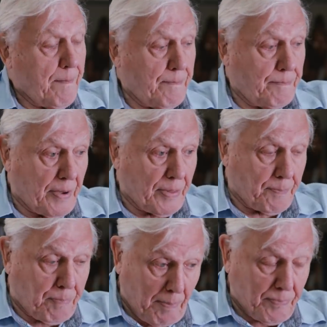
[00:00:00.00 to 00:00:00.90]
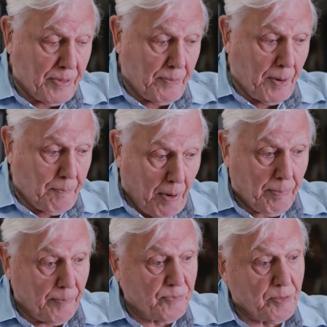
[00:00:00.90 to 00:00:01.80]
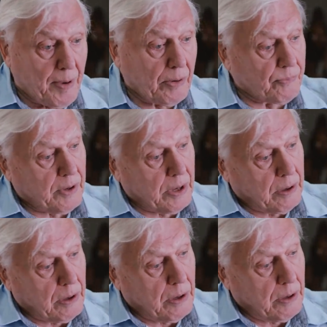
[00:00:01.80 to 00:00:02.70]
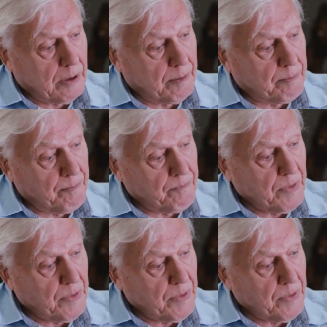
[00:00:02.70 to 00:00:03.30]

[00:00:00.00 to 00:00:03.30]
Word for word: but the problem, there were problems about the um,